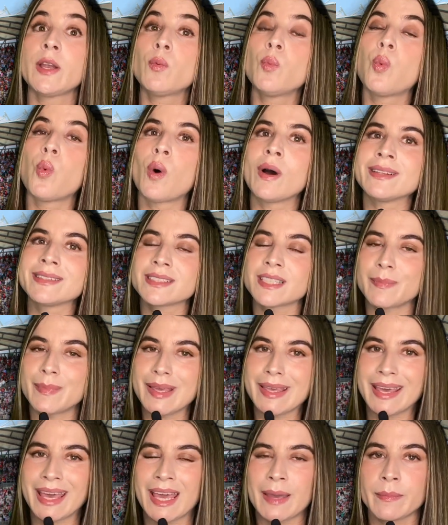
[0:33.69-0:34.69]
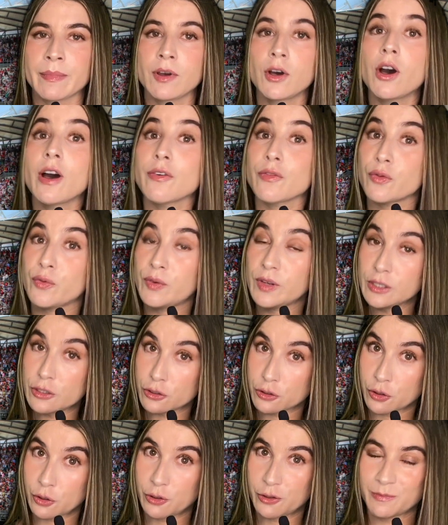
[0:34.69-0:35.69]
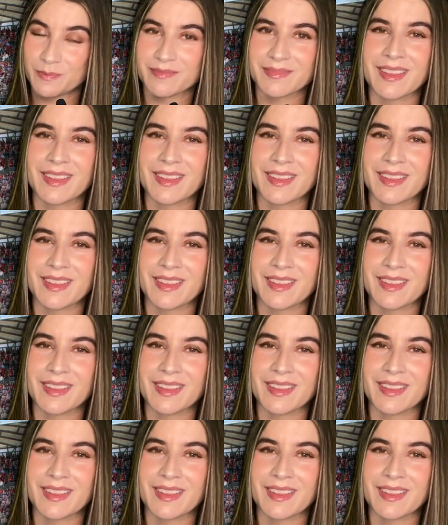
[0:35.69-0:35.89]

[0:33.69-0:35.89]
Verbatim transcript: once it became official.